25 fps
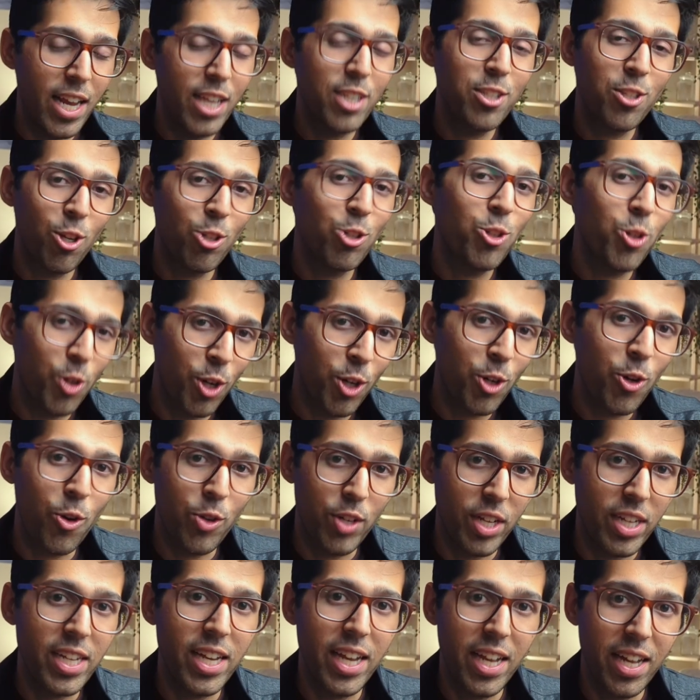is no
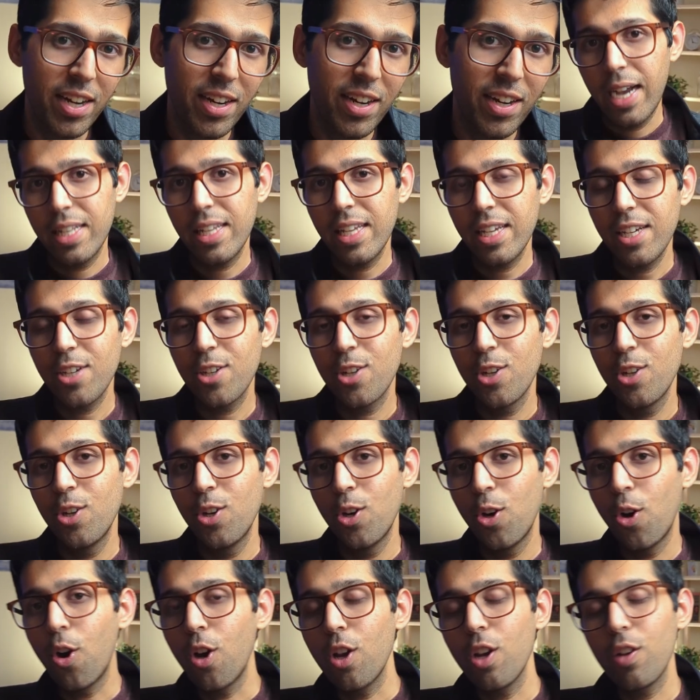sugarcoating here. I think
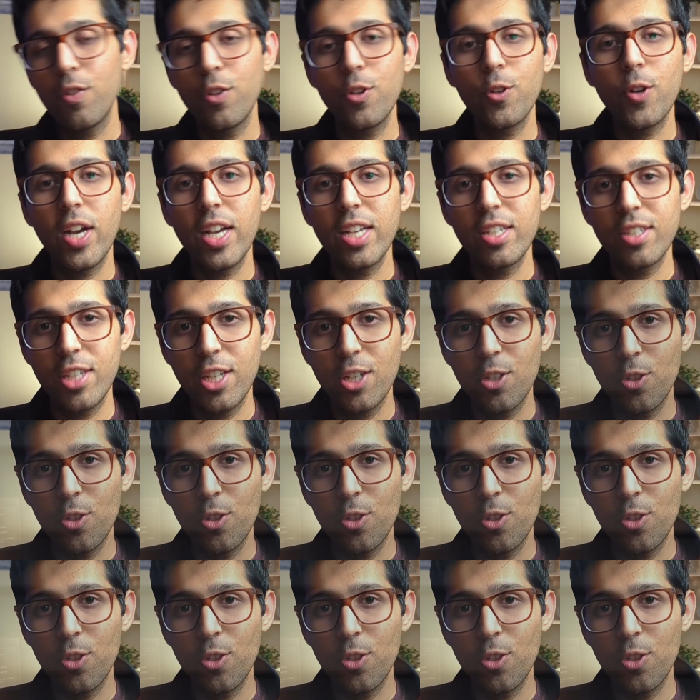all of you guys